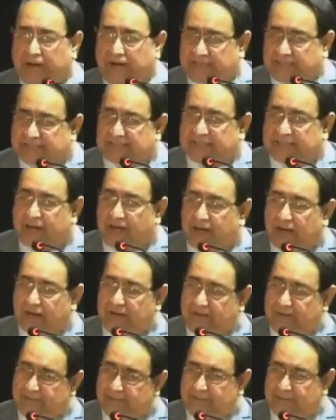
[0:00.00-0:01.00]

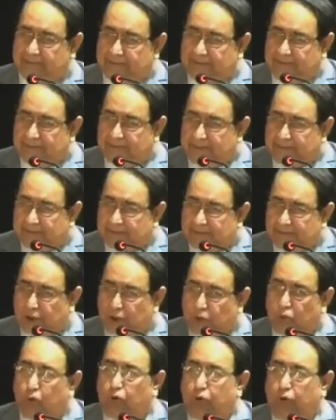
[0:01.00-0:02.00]
Pakistan,
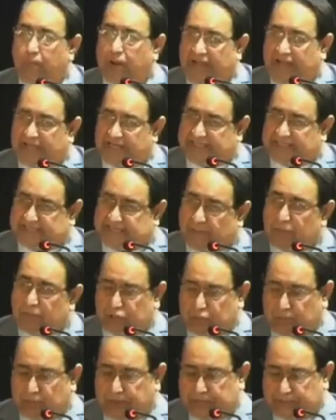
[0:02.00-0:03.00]
the rule by
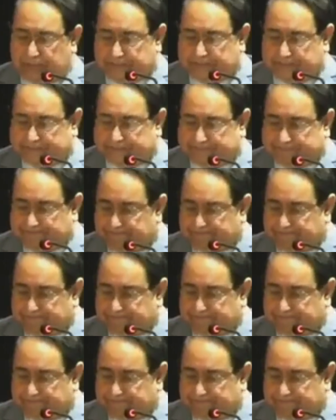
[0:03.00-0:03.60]
establishment.